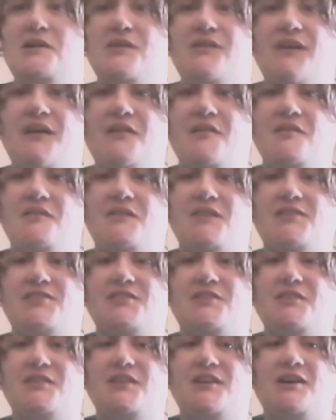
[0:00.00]
with everything
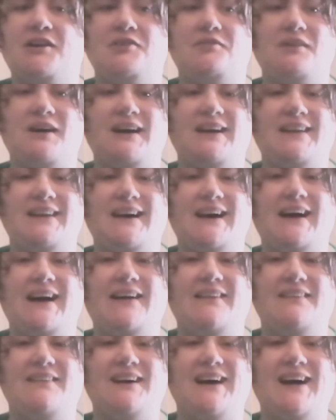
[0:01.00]
that's going on right
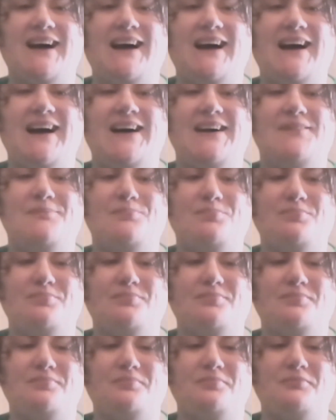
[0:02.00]
now.
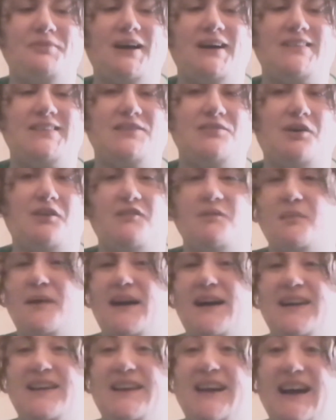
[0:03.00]
We actually thought we
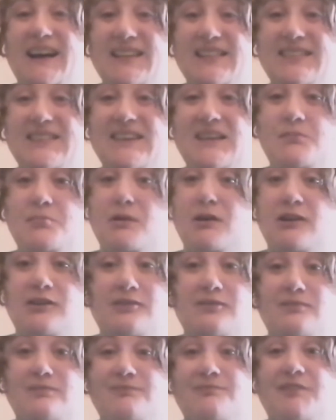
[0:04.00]
might cancel it,
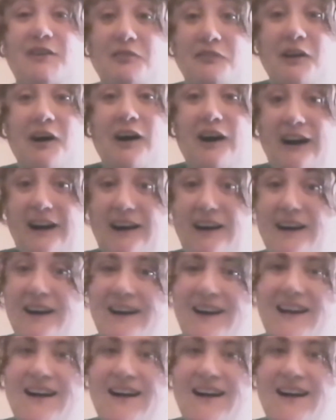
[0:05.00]
but they've not.